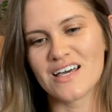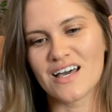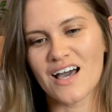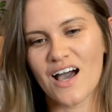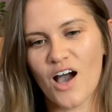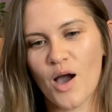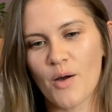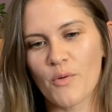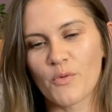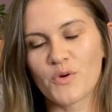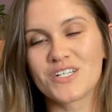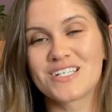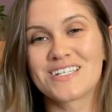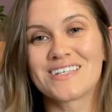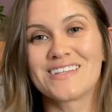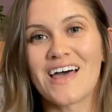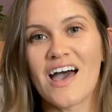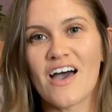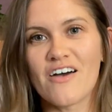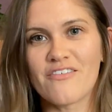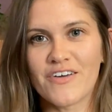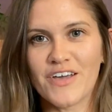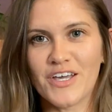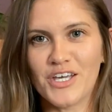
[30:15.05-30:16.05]
I went to the
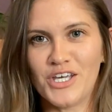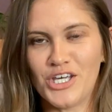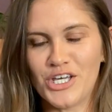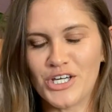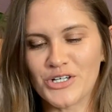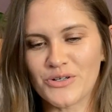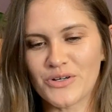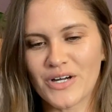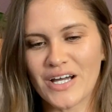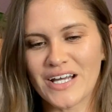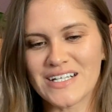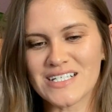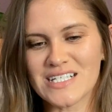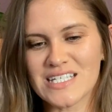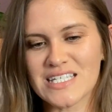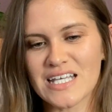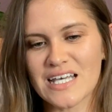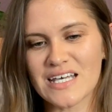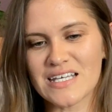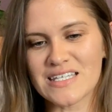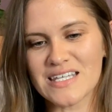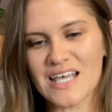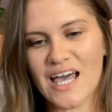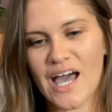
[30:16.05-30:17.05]
FAQ and it
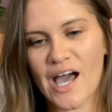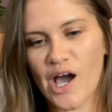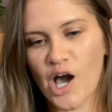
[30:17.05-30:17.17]
says,